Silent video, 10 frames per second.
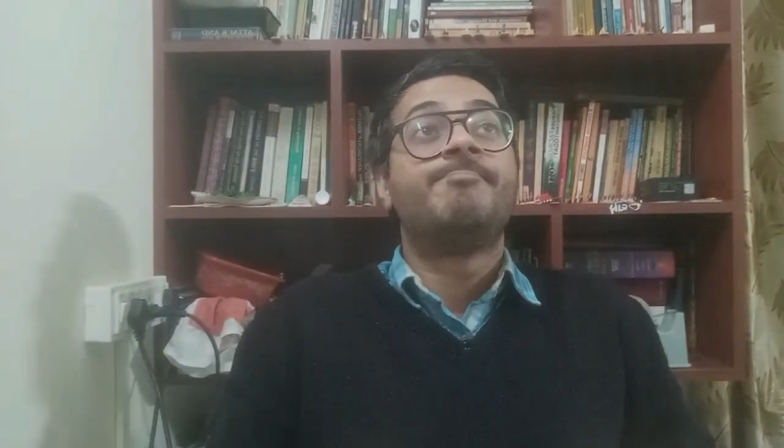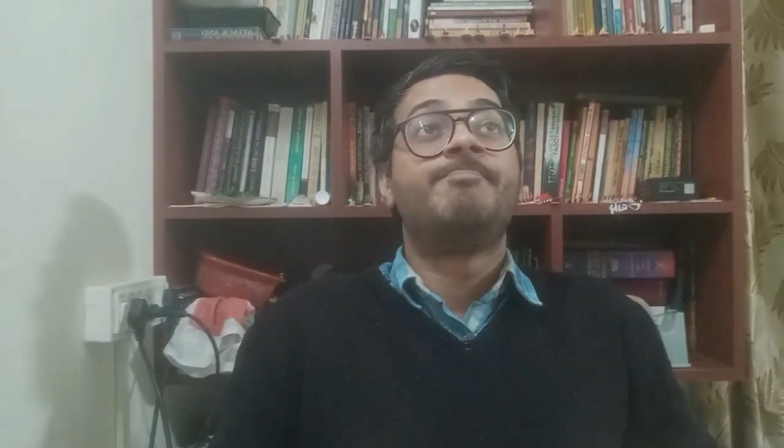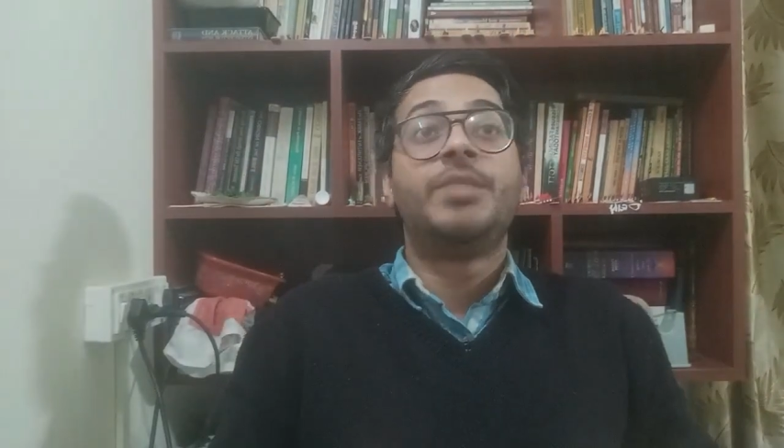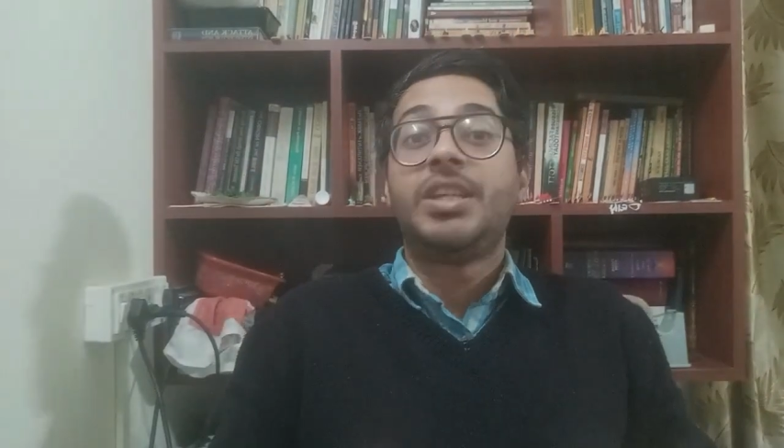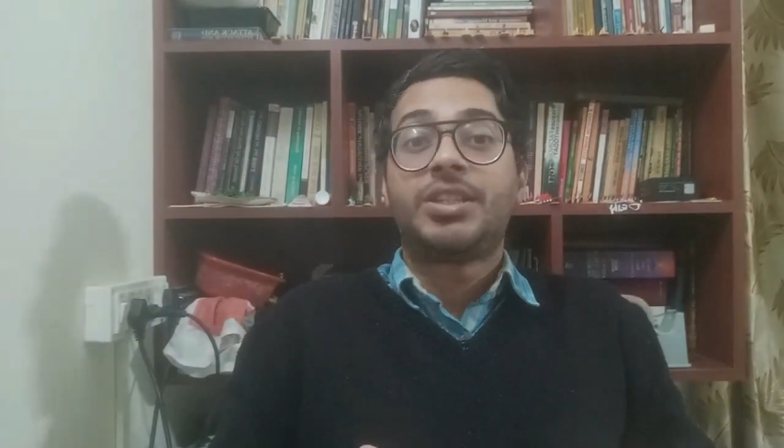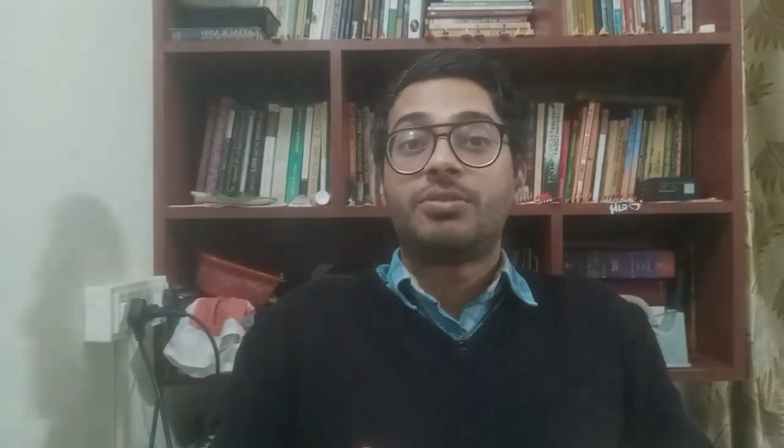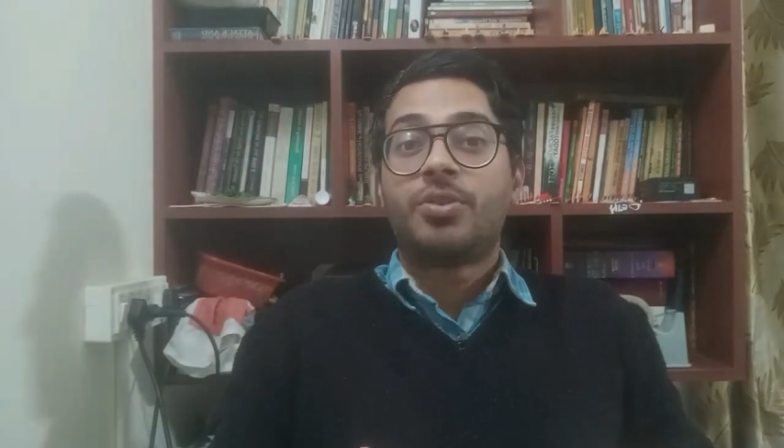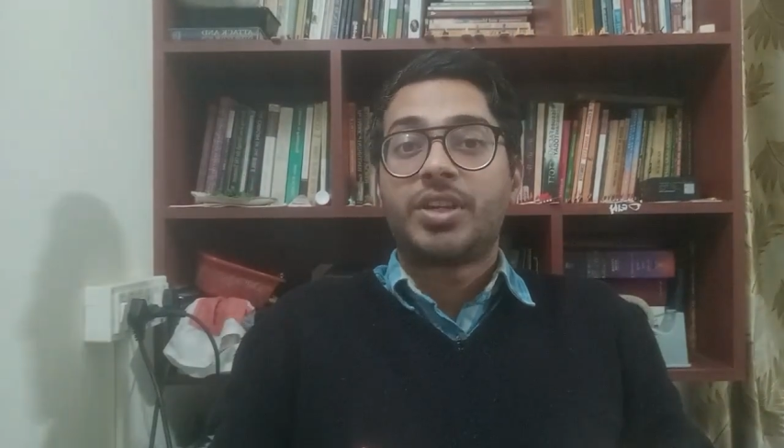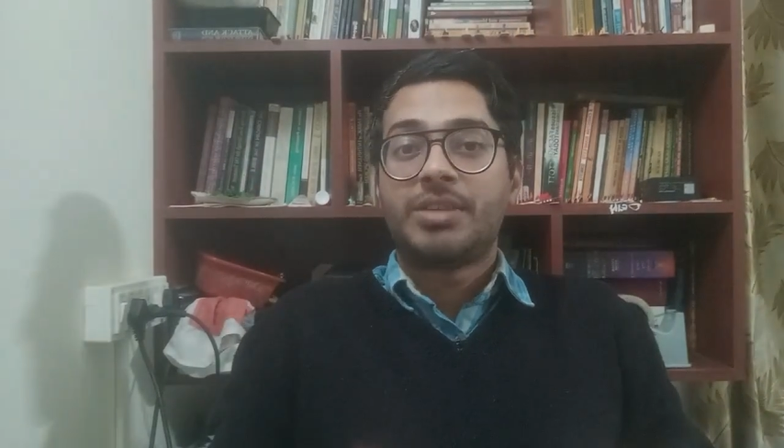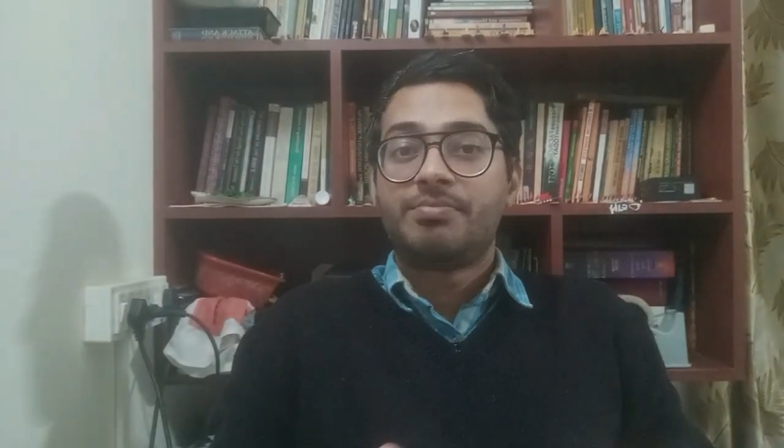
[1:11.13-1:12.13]
miniature
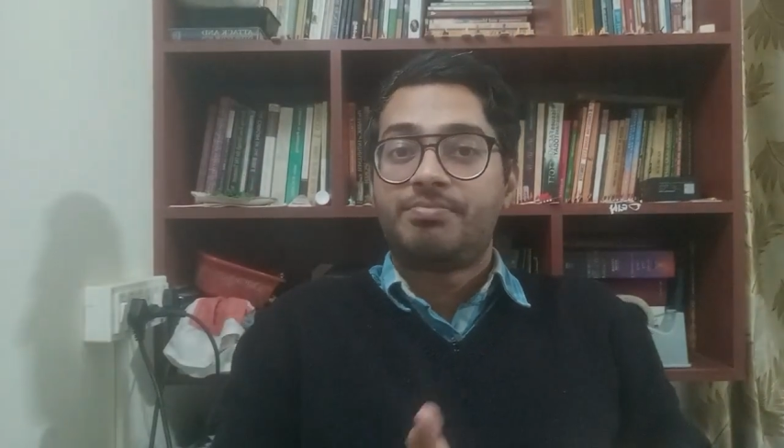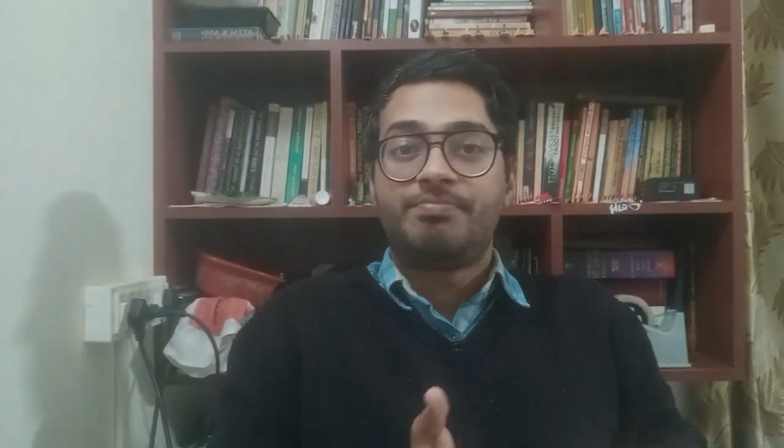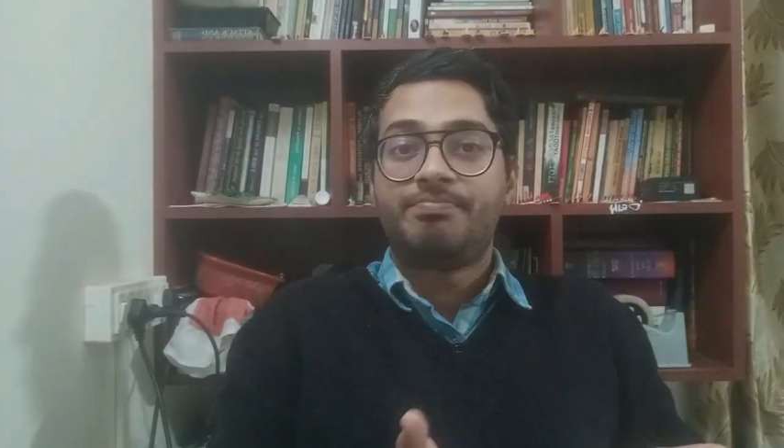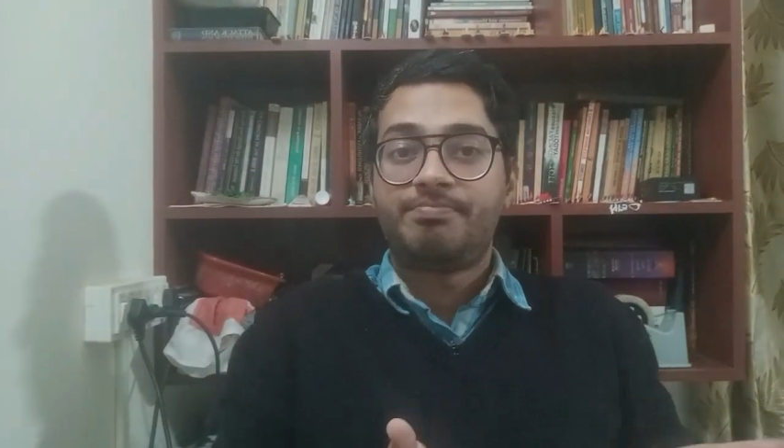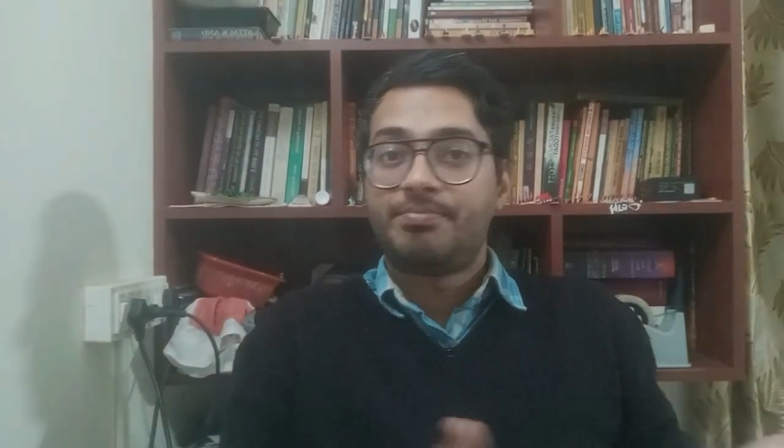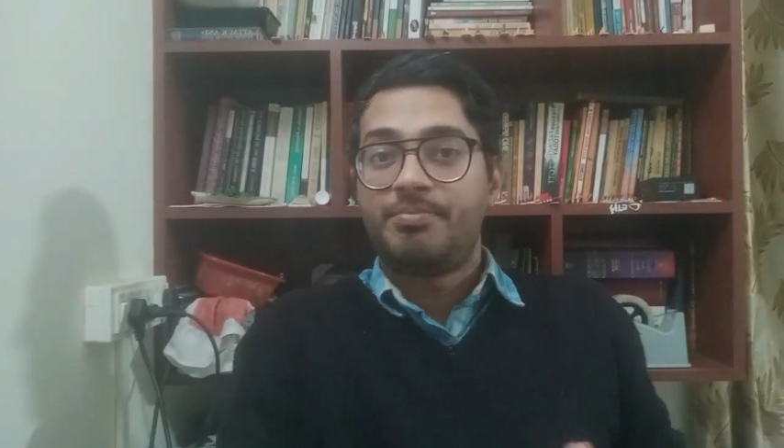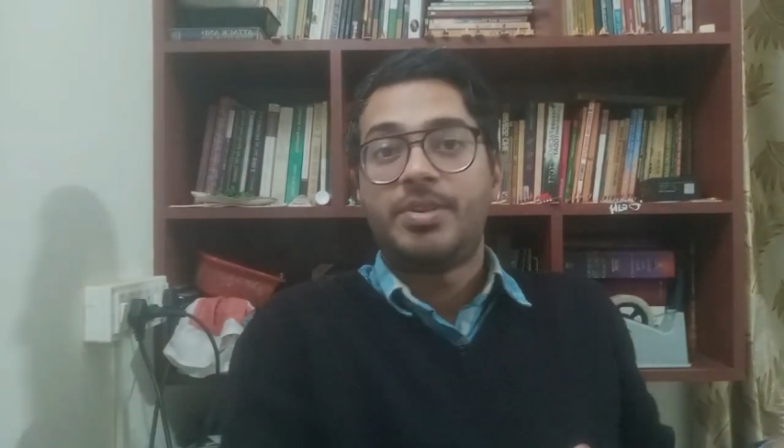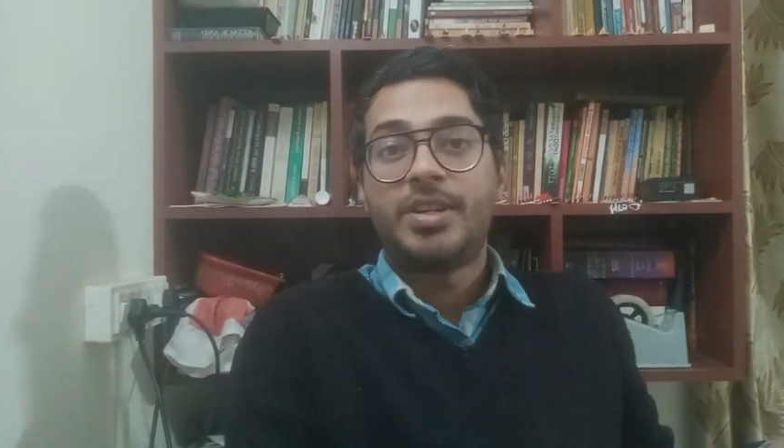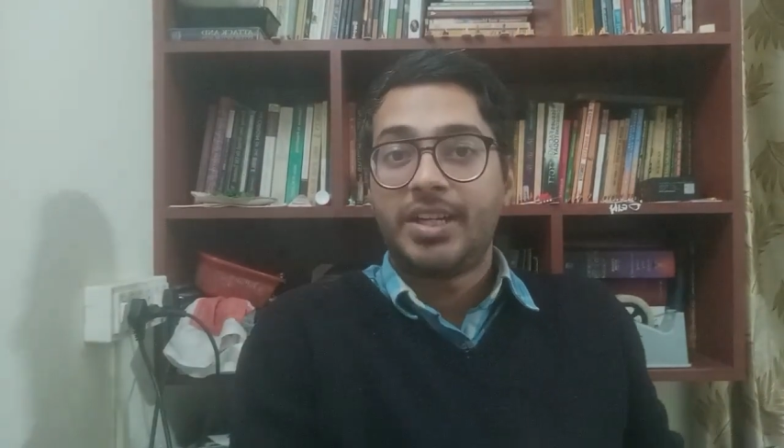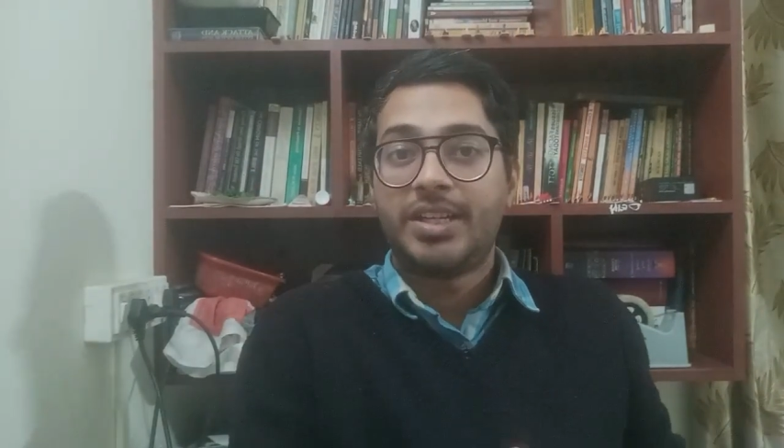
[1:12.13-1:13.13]

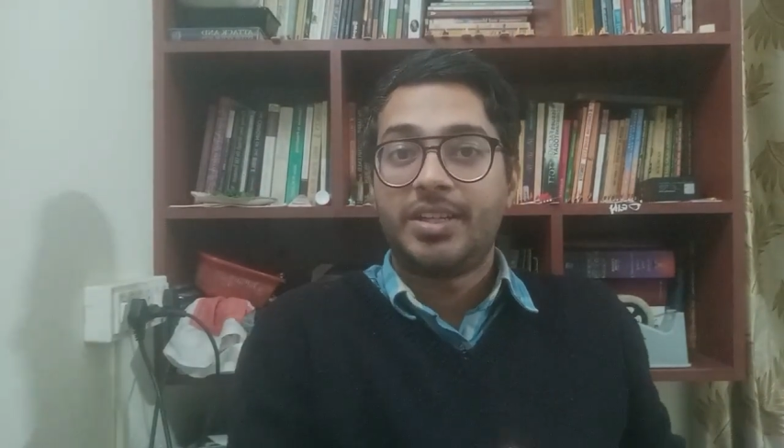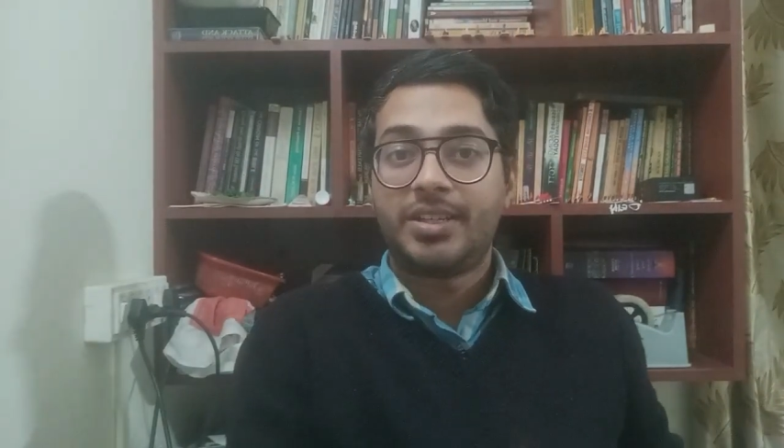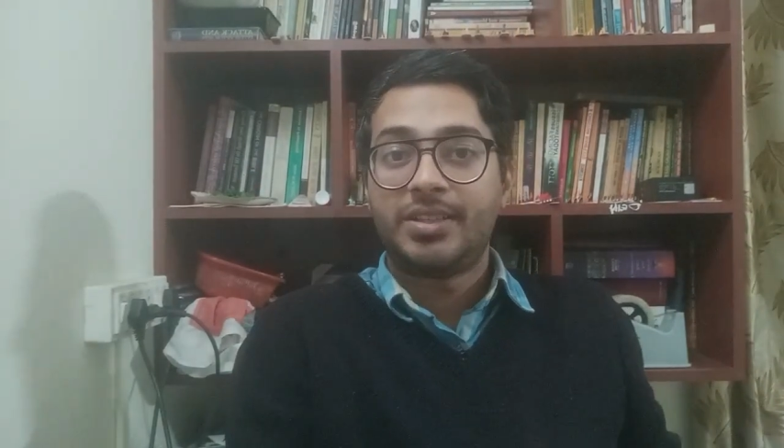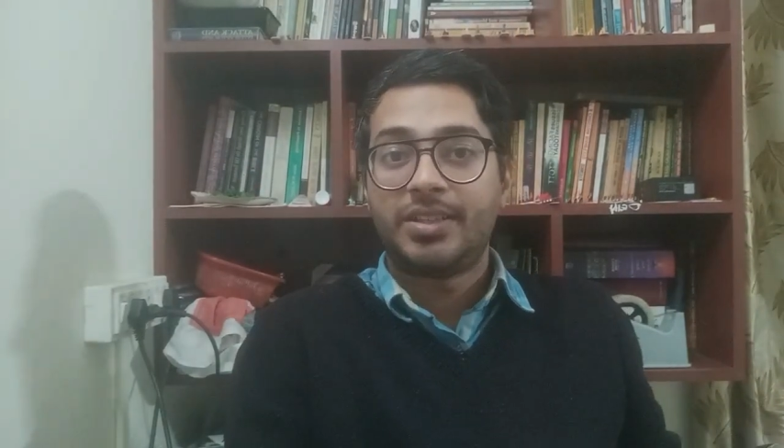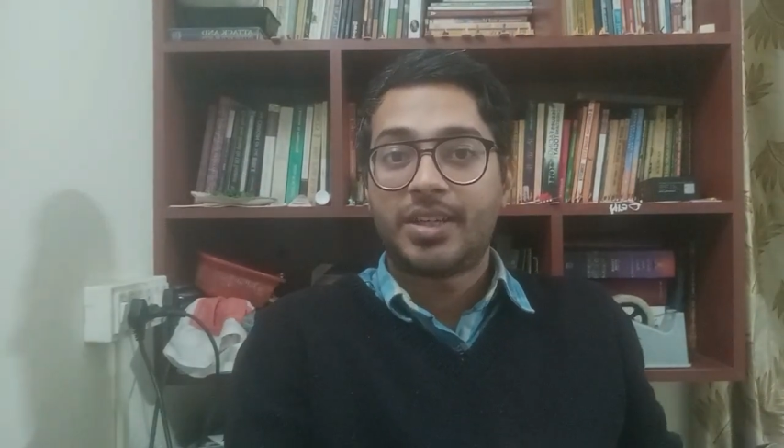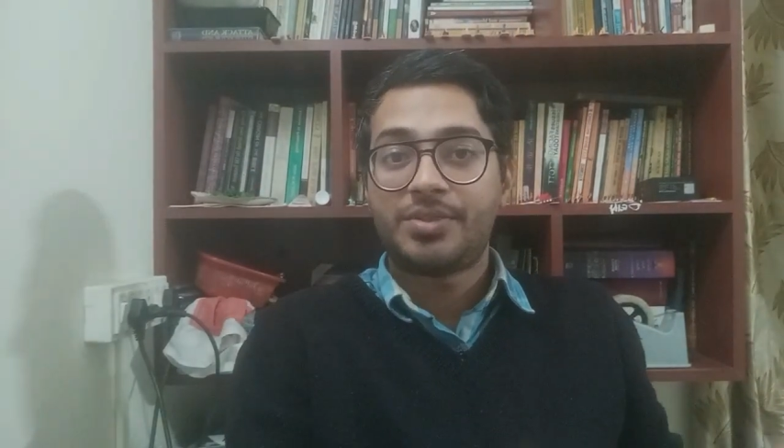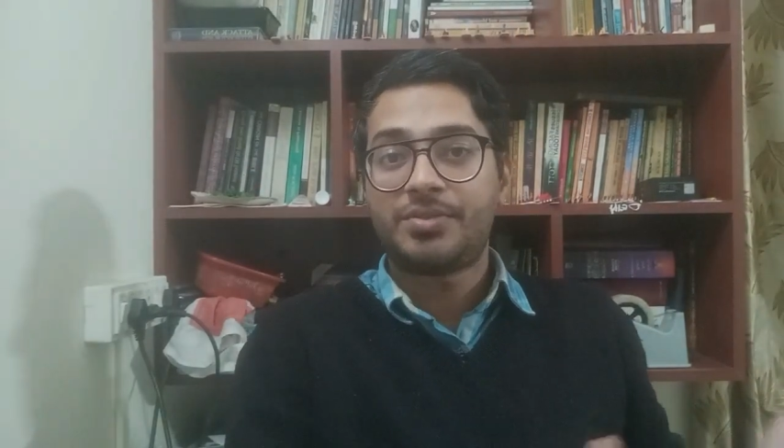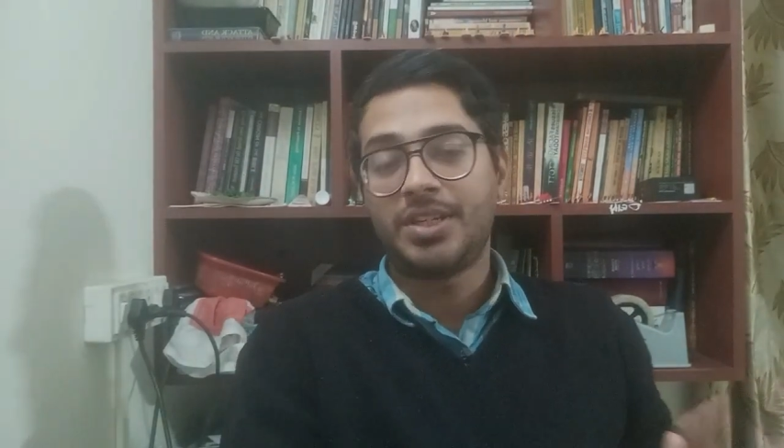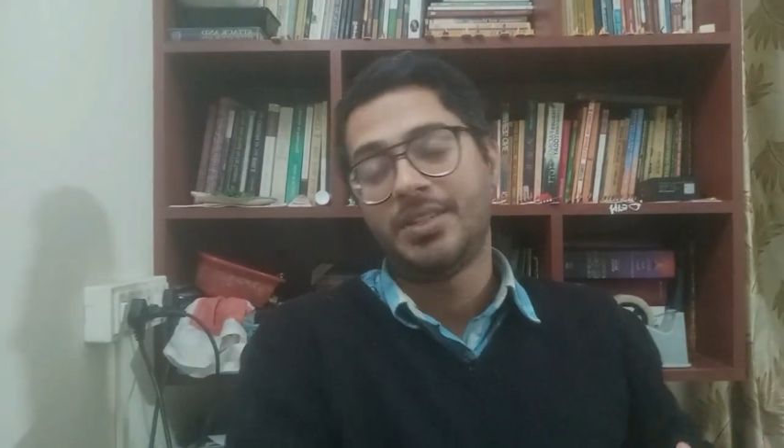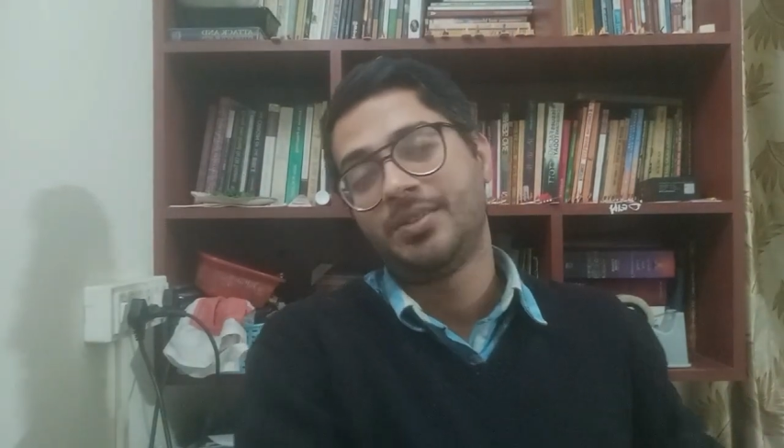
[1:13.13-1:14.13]
wargamer here in the country.